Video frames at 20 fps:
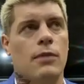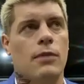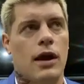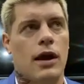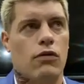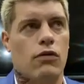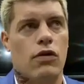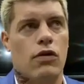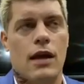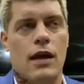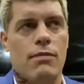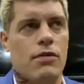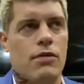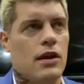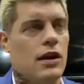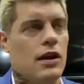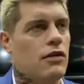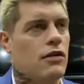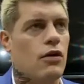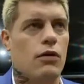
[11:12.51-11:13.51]
Michael
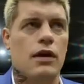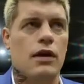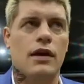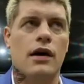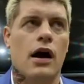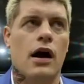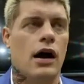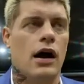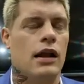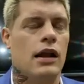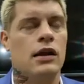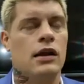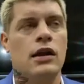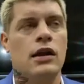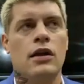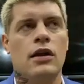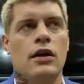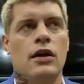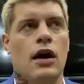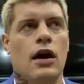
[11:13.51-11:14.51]
Sampson, and Tony Khan
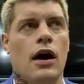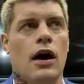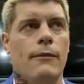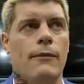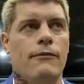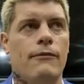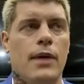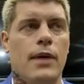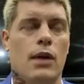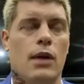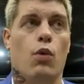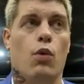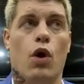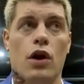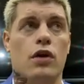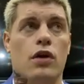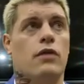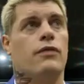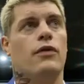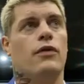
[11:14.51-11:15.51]
have uh, been
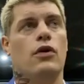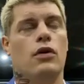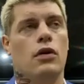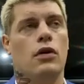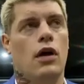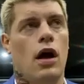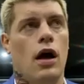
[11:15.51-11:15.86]
wonderful.